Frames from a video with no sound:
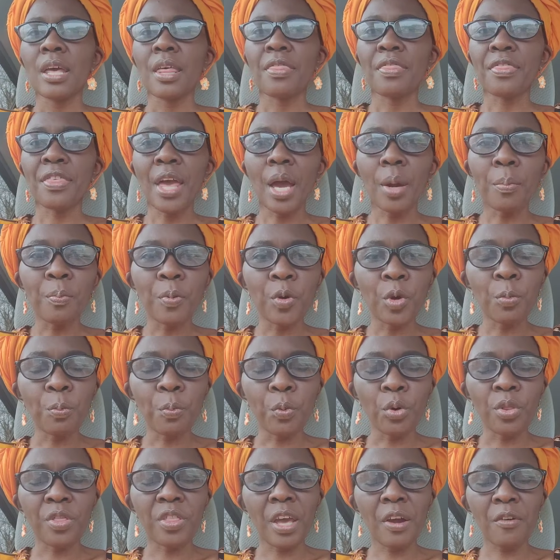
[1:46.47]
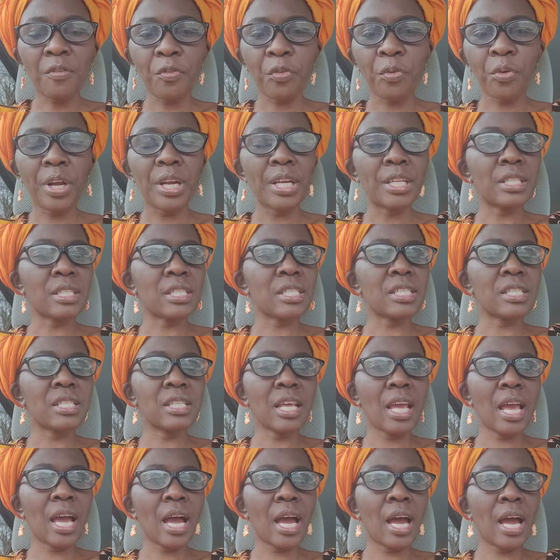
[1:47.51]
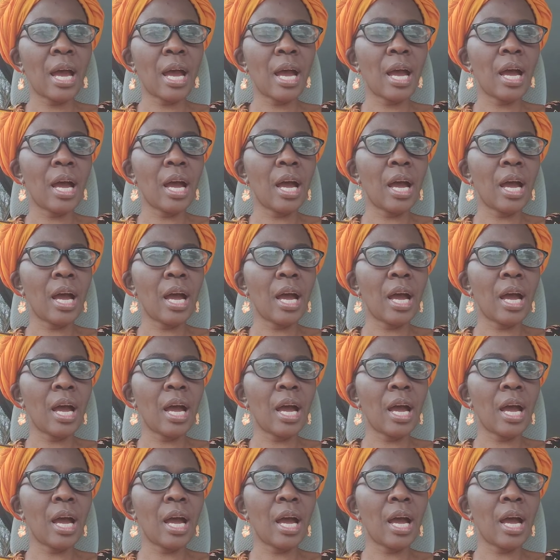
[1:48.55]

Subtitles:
there are people, they are friends, they are